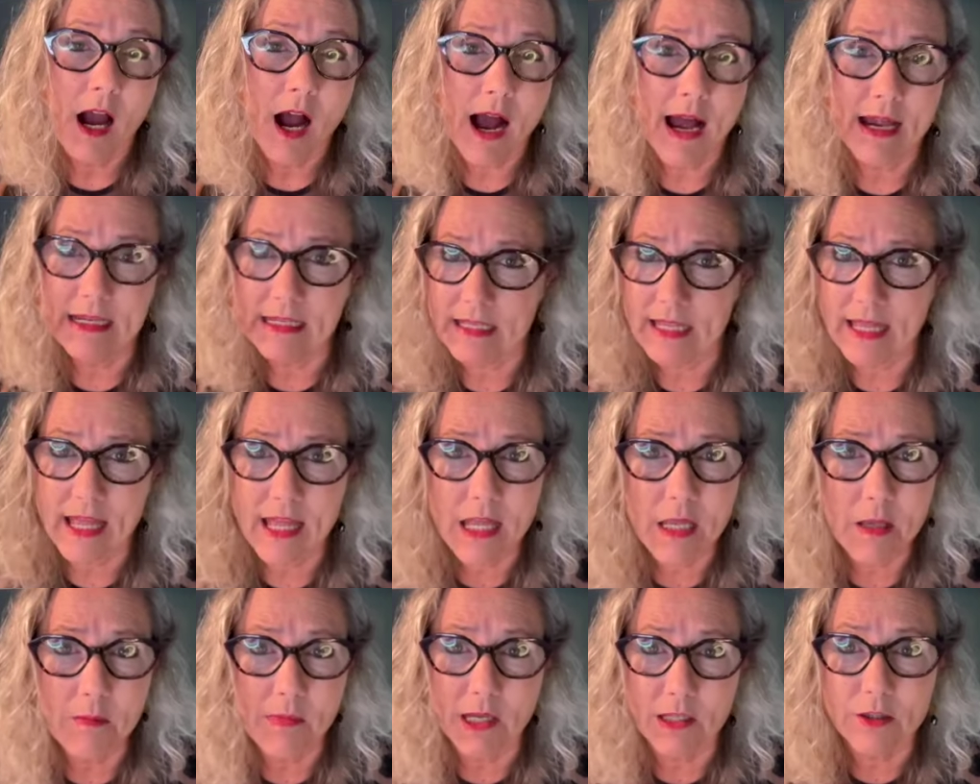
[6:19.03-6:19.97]
I
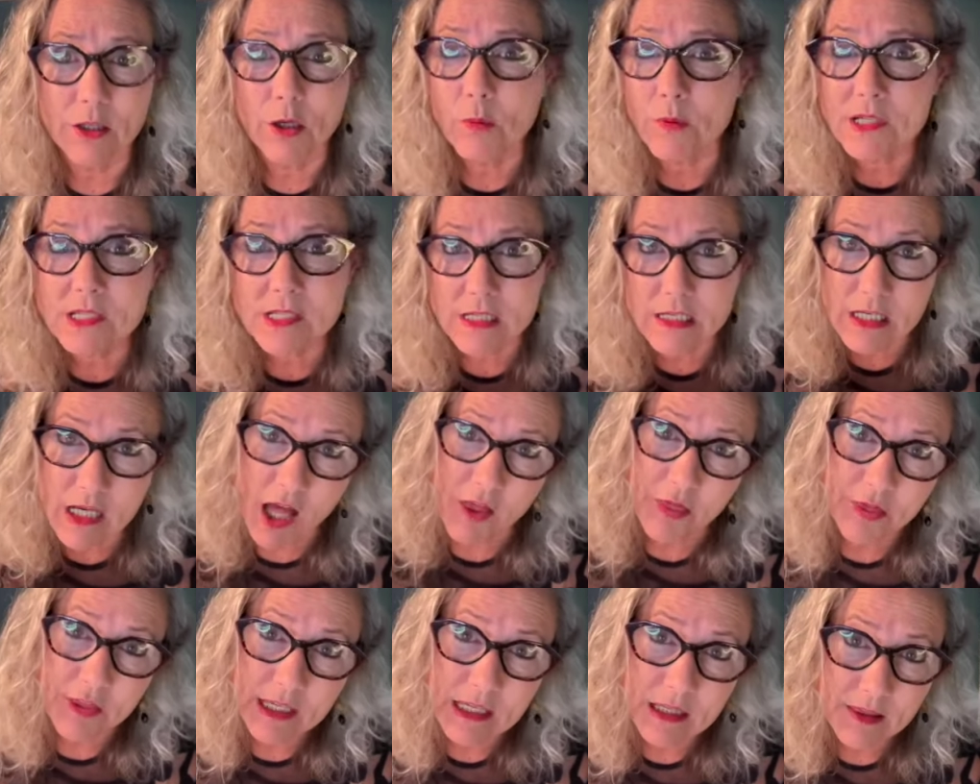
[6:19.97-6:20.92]
came and there was
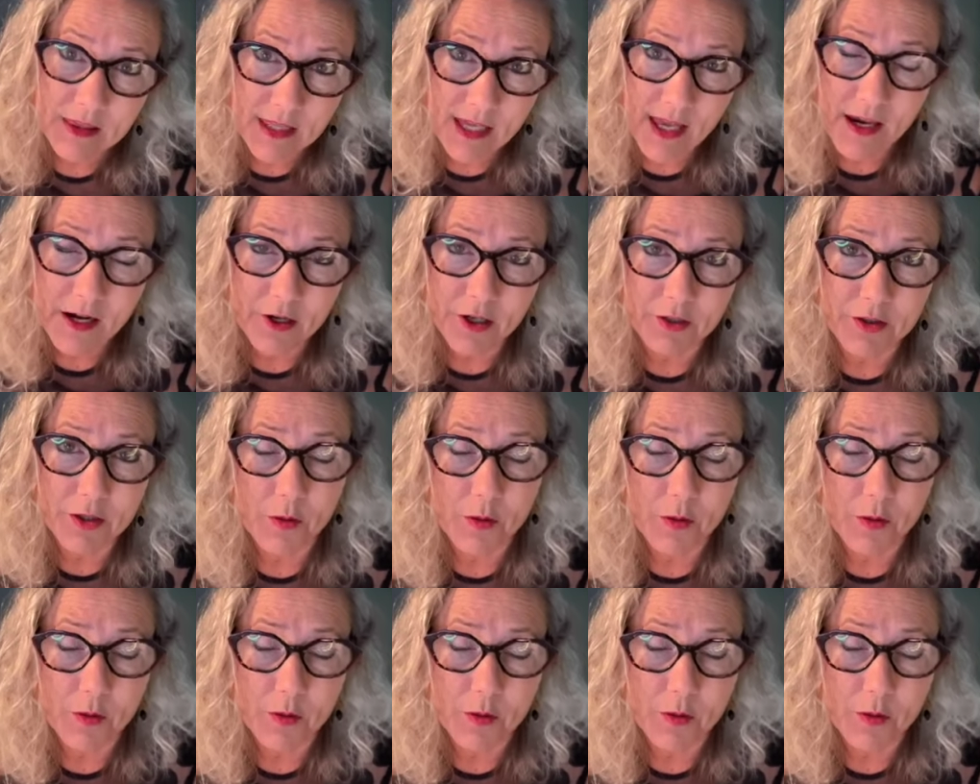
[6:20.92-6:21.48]
nothing there,